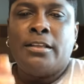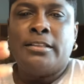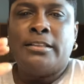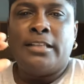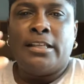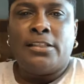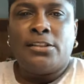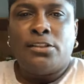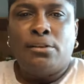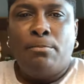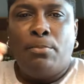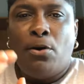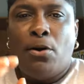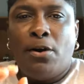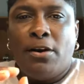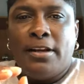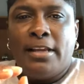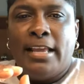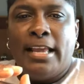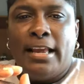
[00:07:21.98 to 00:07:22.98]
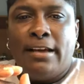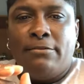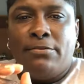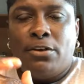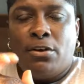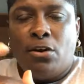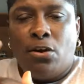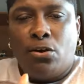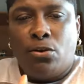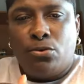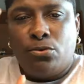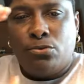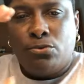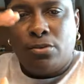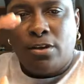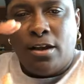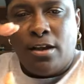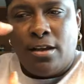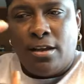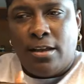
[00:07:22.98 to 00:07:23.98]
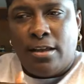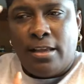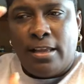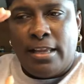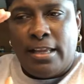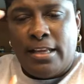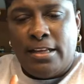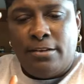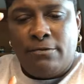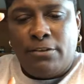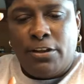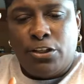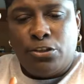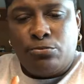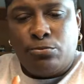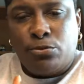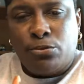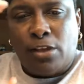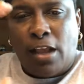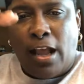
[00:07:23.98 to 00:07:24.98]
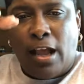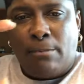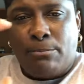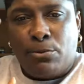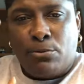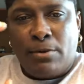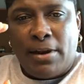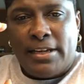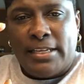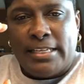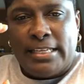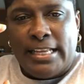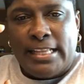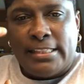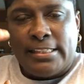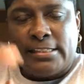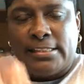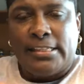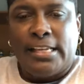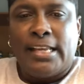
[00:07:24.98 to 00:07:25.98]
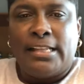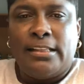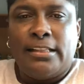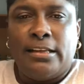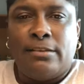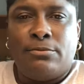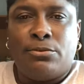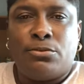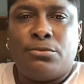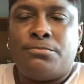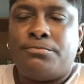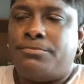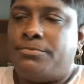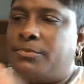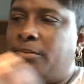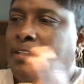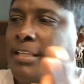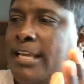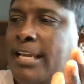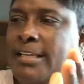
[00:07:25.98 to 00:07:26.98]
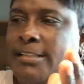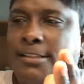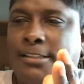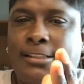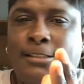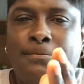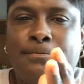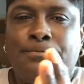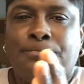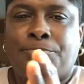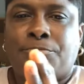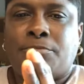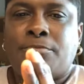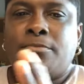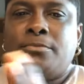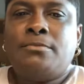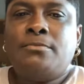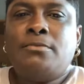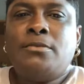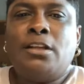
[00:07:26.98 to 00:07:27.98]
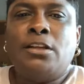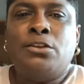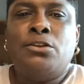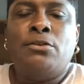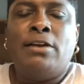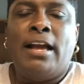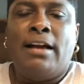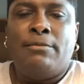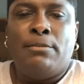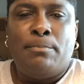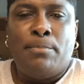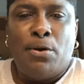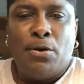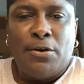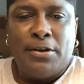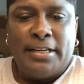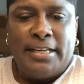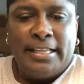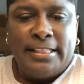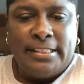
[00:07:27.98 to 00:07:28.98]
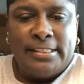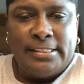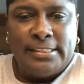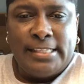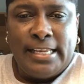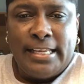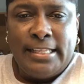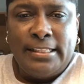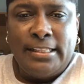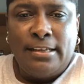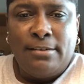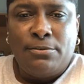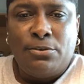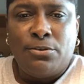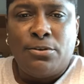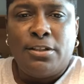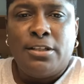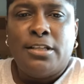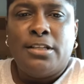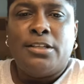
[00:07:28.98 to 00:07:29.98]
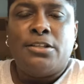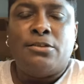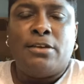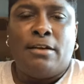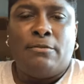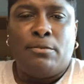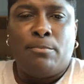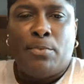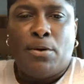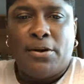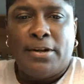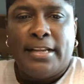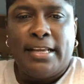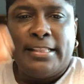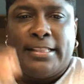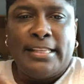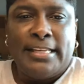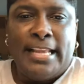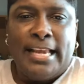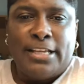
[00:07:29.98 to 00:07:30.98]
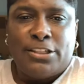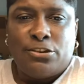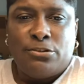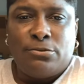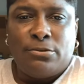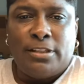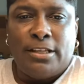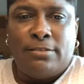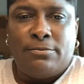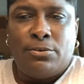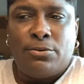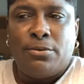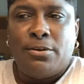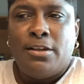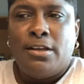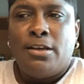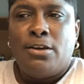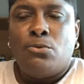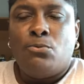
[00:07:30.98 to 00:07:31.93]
Does the party have their own individuals operating at the state level? Yes. You have a party at the state level, you have a party at the national level.